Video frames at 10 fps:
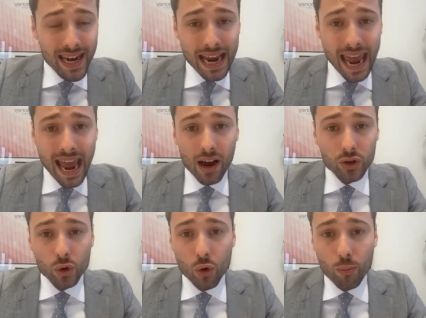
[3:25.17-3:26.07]
big
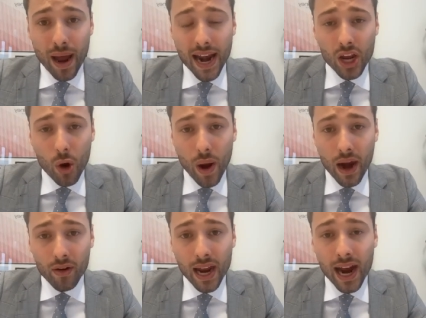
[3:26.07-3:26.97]
outdoor patio
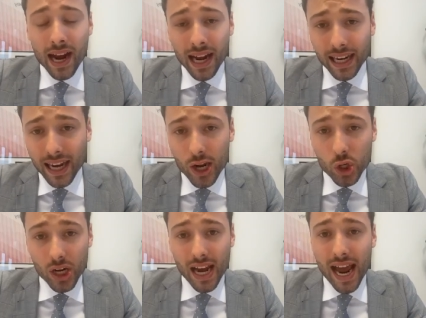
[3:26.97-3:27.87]
area.
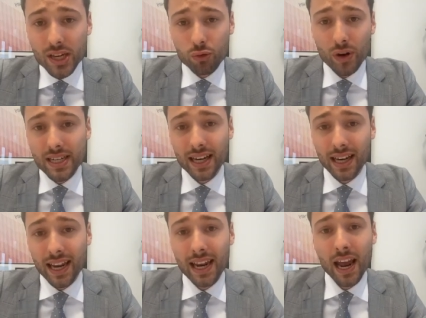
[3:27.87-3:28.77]
Kitchen has
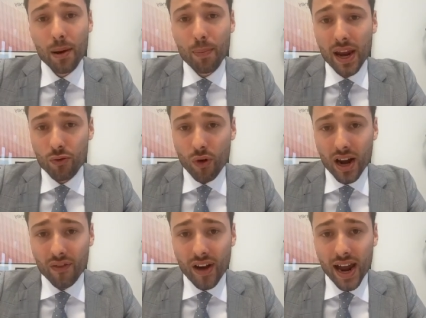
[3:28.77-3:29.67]
recently been
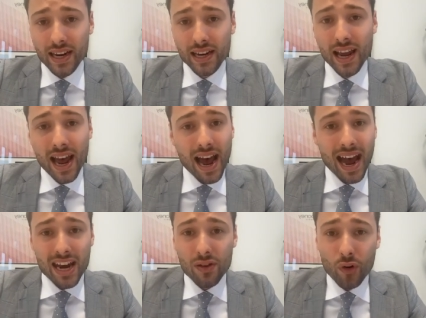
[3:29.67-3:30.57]
renovated,
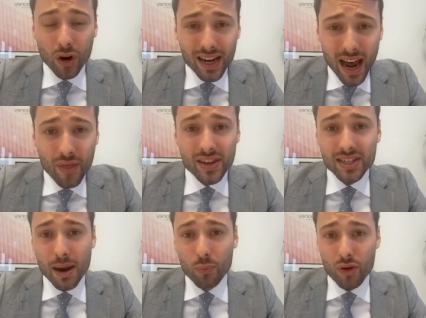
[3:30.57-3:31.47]
uh, and you've got another
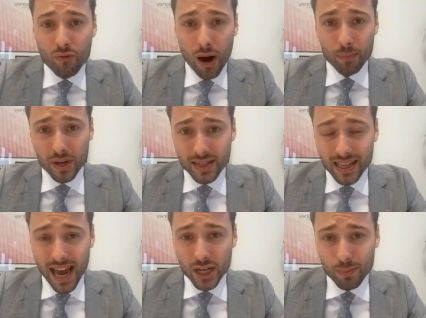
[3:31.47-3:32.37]
separate rumpus
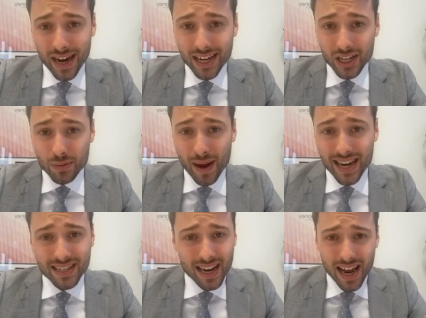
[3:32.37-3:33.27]
slash media
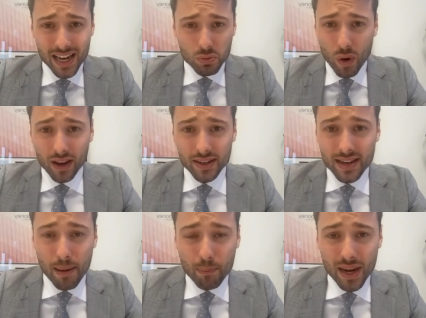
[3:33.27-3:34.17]
space as well as
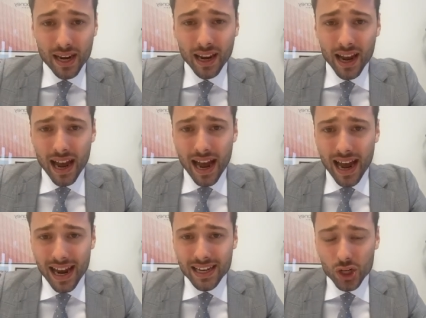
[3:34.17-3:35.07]
that big
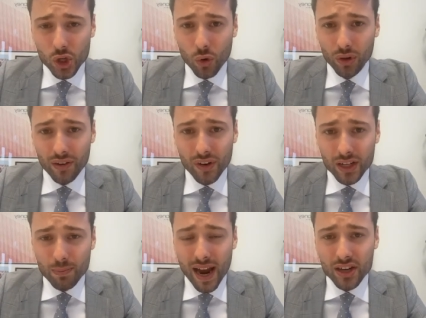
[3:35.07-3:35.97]
uh, additional living
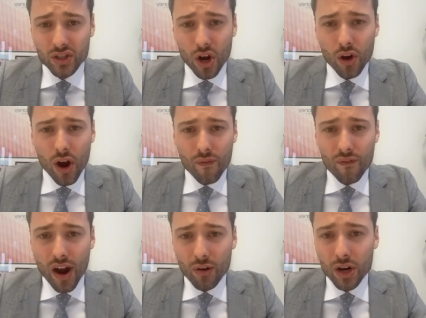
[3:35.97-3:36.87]
space. So,
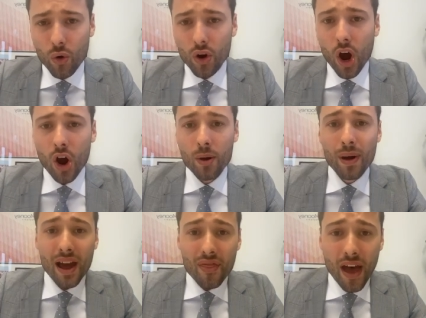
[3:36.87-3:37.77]
very good
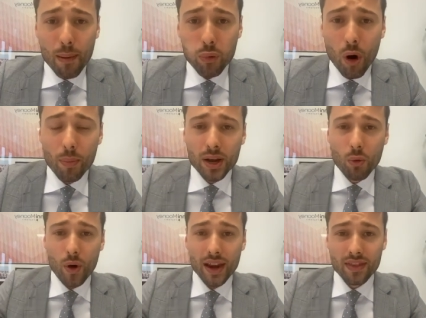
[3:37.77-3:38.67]
home. That property
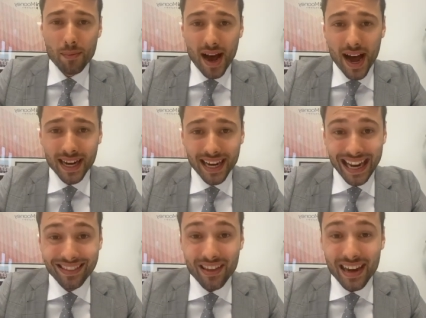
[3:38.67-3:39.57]
will hit the market
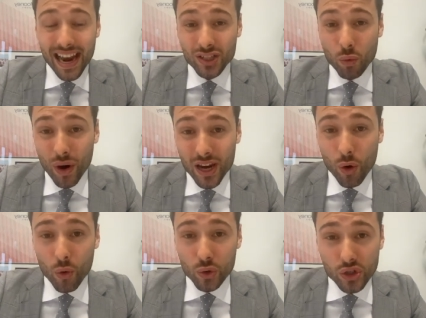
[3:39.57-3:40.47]
in the next week
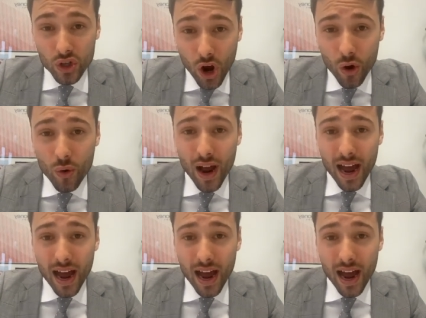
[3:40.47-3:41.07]
or so.